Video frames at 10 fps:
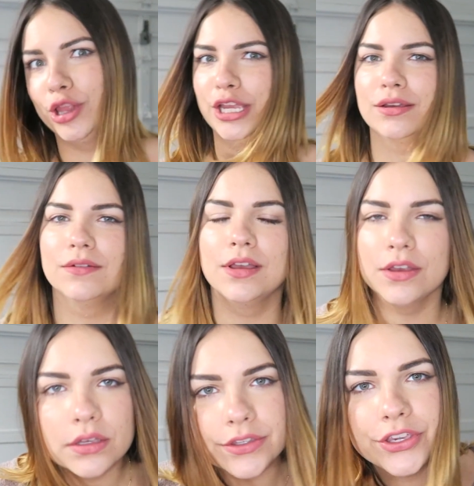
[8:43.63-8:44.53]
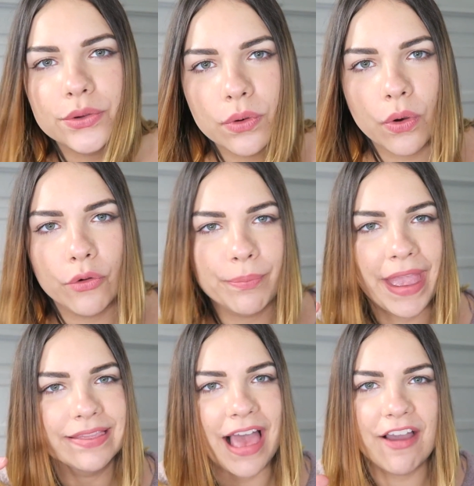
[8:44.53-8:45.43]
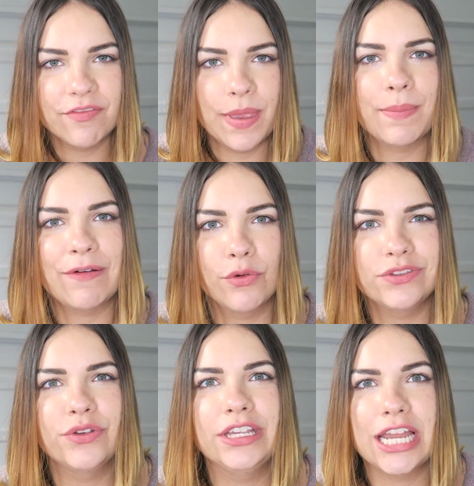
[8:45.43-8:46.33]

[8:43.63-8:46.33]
Like, cute old man laugh, make my voice really